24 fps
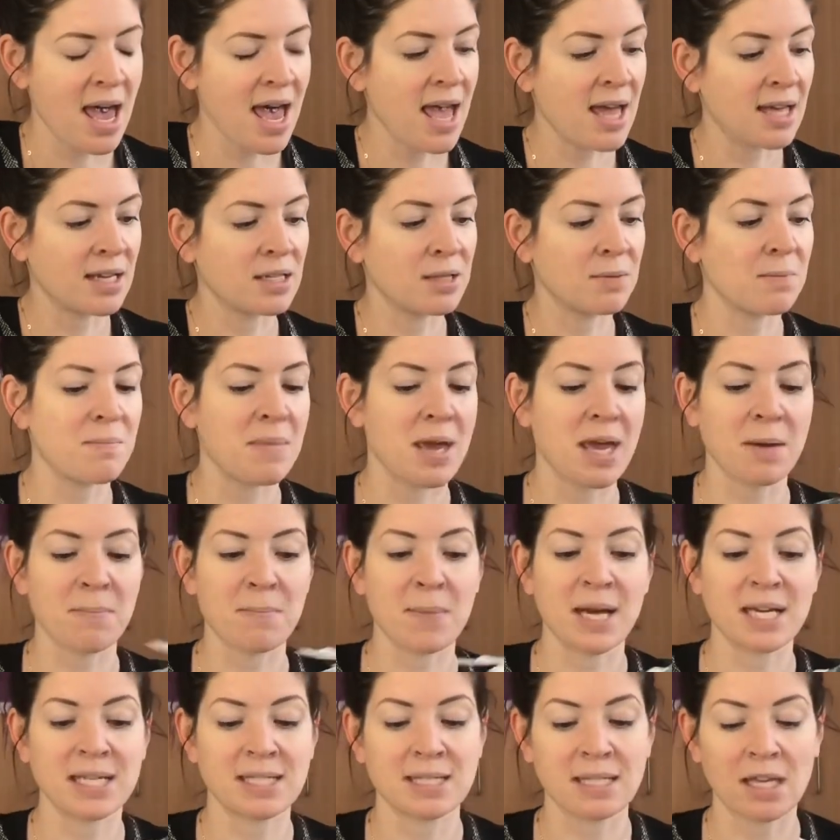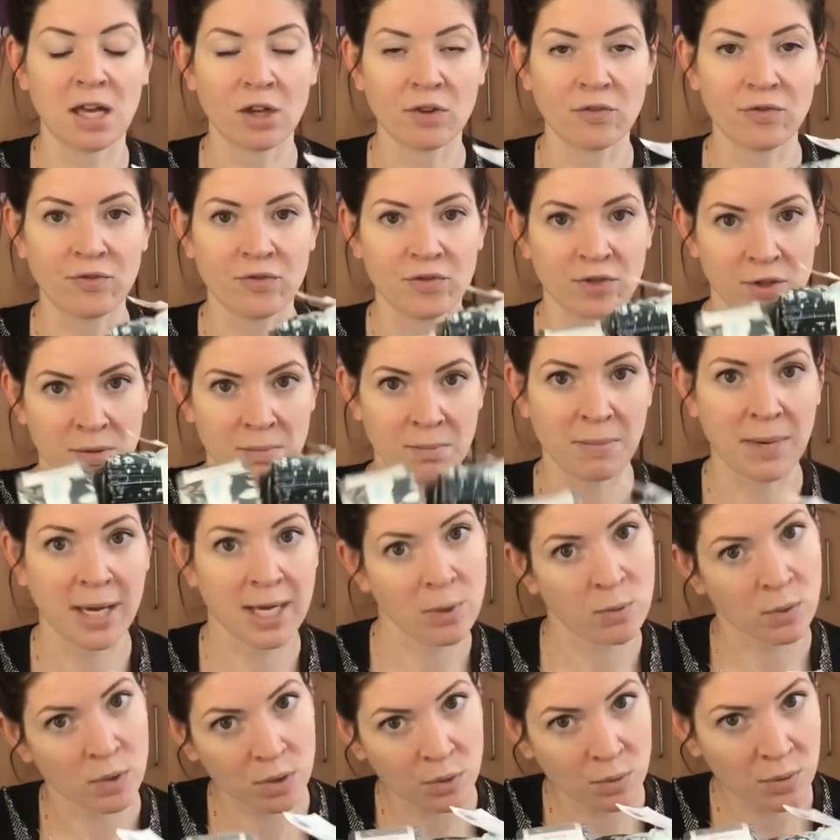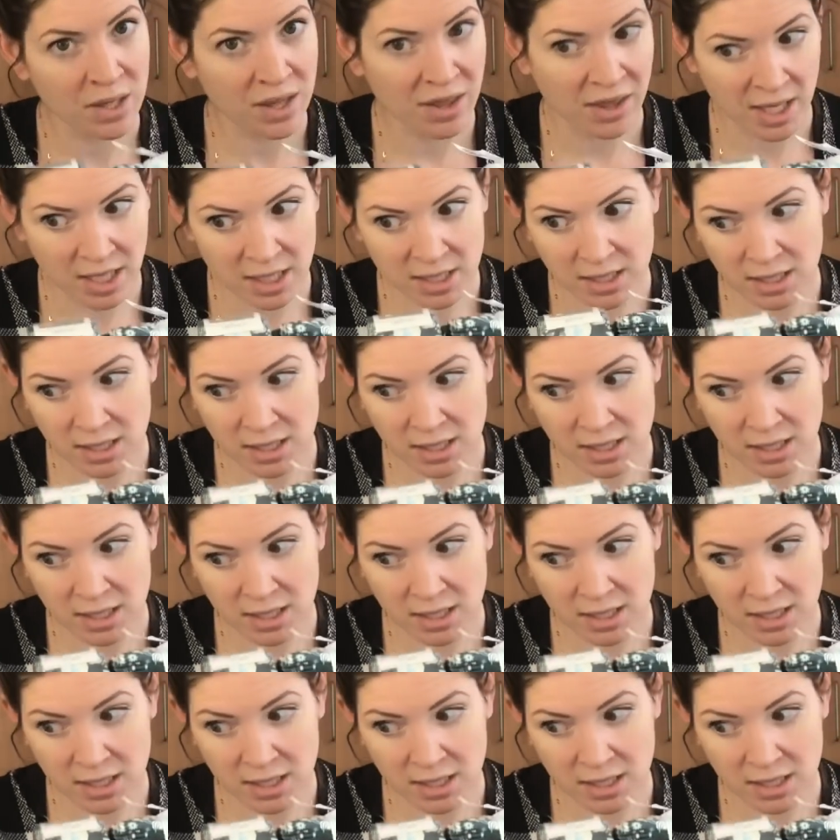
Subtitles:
and make myself my quilt with this.